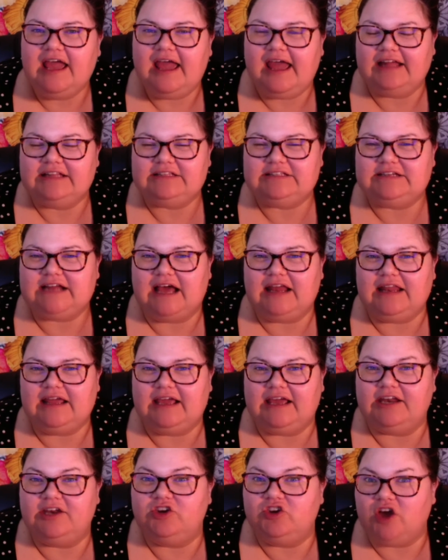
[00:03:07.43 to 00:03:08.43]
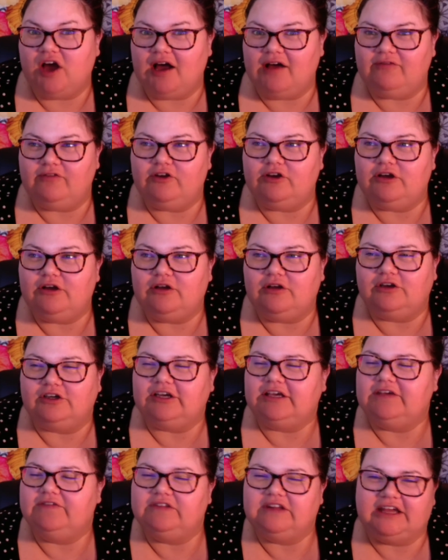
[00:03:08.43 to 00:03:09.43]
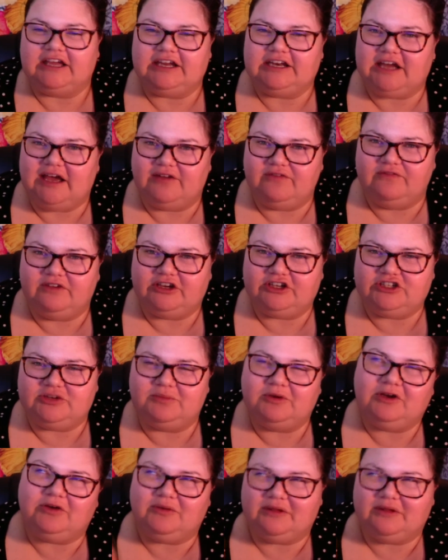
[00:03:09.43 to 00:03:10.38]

It's not like a novel or even like a nonfiction book.